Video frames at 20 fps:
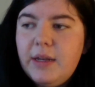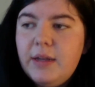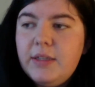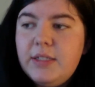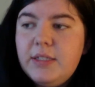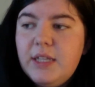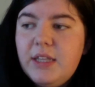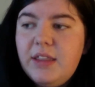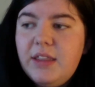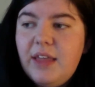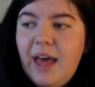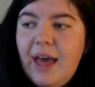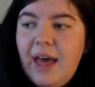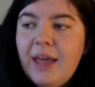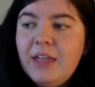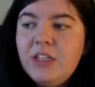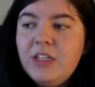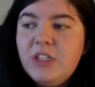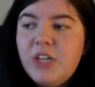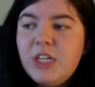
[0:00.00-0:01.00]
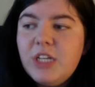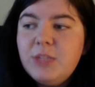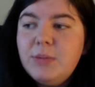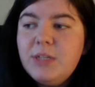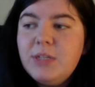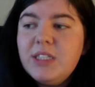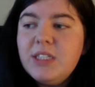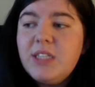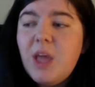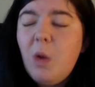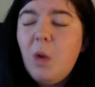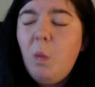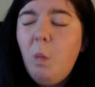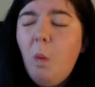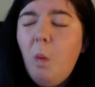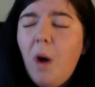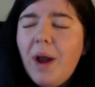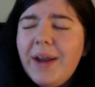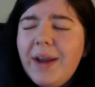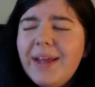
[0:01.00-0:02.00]
did that just because they
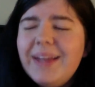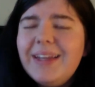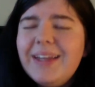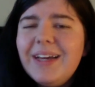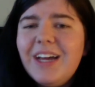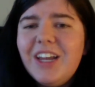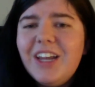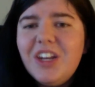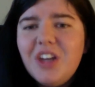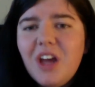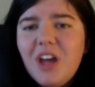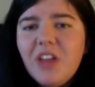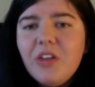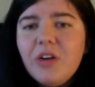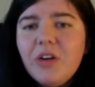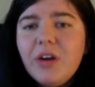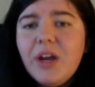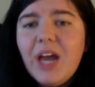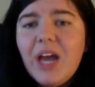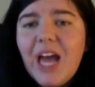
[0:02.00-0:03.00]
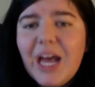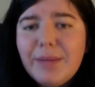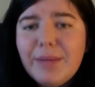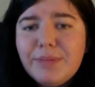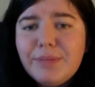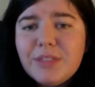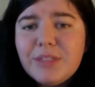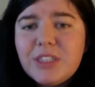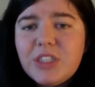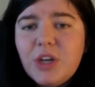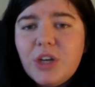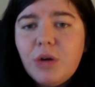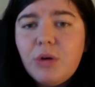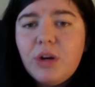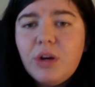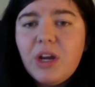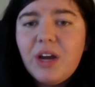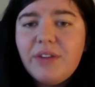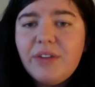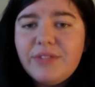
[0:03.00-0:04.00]
wanted another
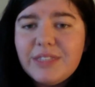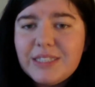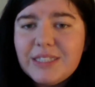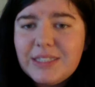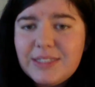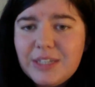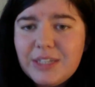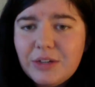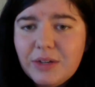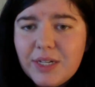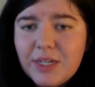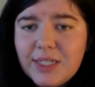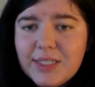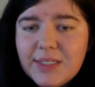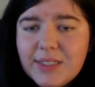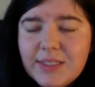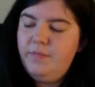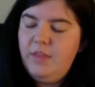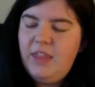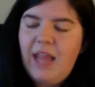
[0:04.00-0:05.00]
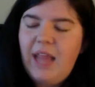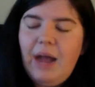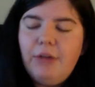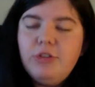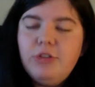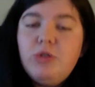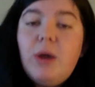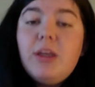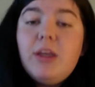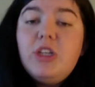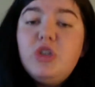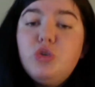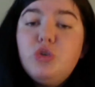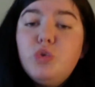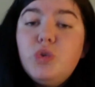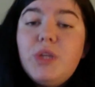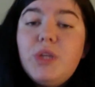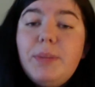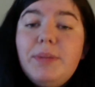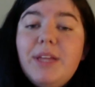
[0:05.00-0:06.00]
episode of the series. Now, do I
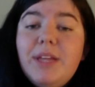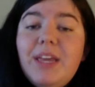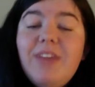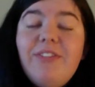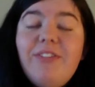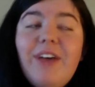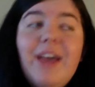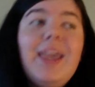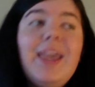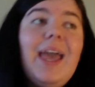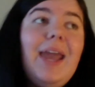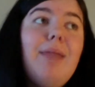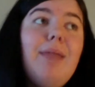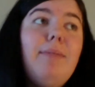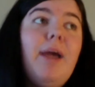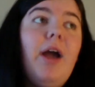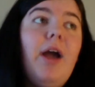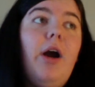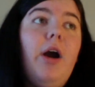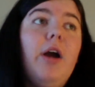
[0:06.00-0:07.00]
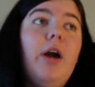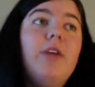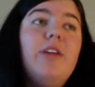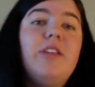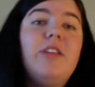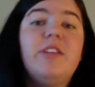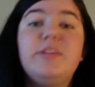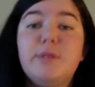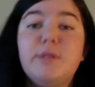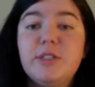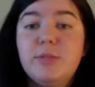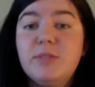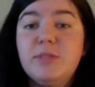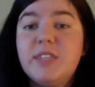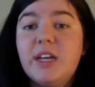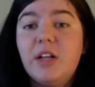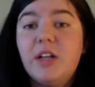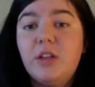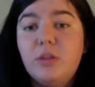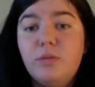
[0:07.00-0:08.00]
truly believe, again in my heart, that this person was
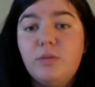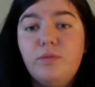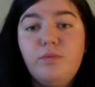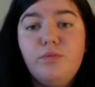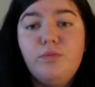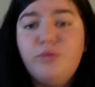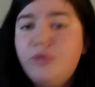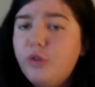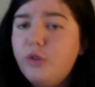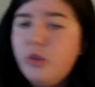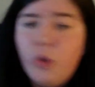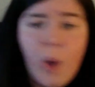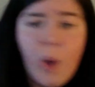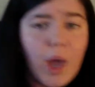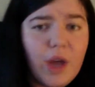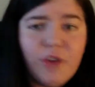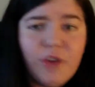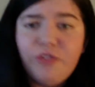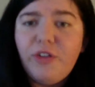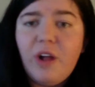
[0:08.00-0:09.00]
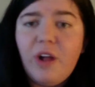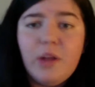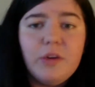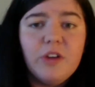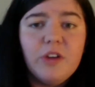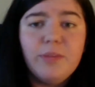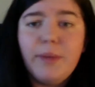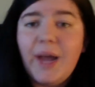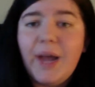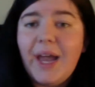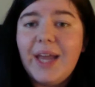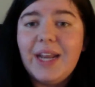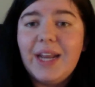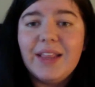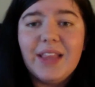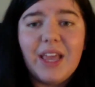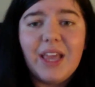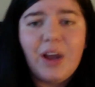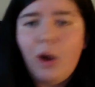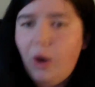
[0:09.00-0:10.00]
like a loyal follower of mine
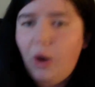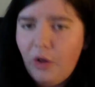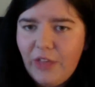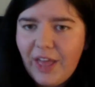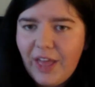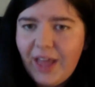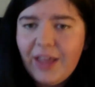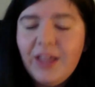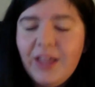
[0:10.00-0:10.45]
and like all that?